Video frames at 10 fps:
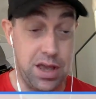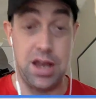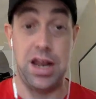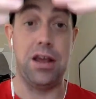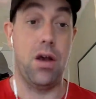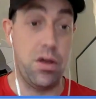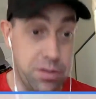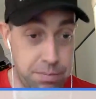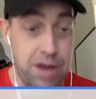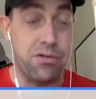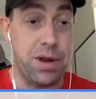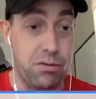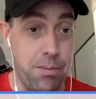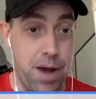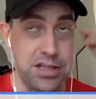And everybody
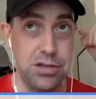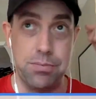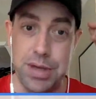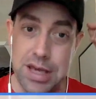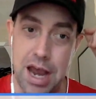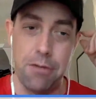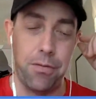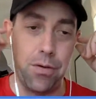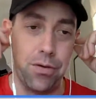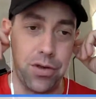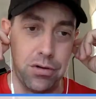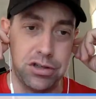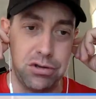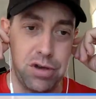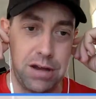reminds you, be careful.
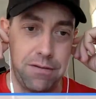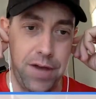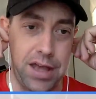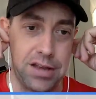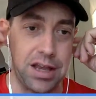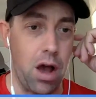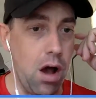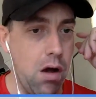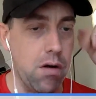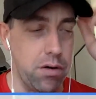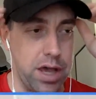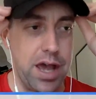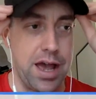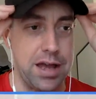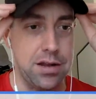Those do get faked. Like, oh,
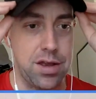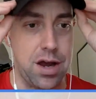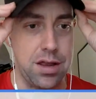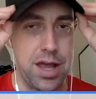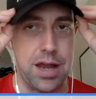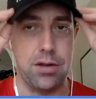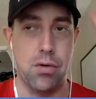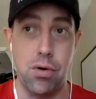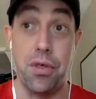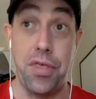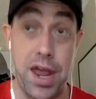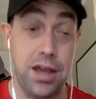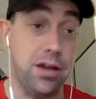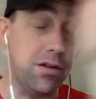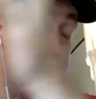okay, I hadn't thought of that. Cool,
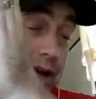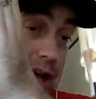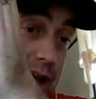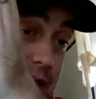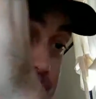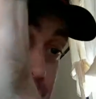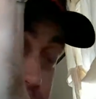thank you. And it's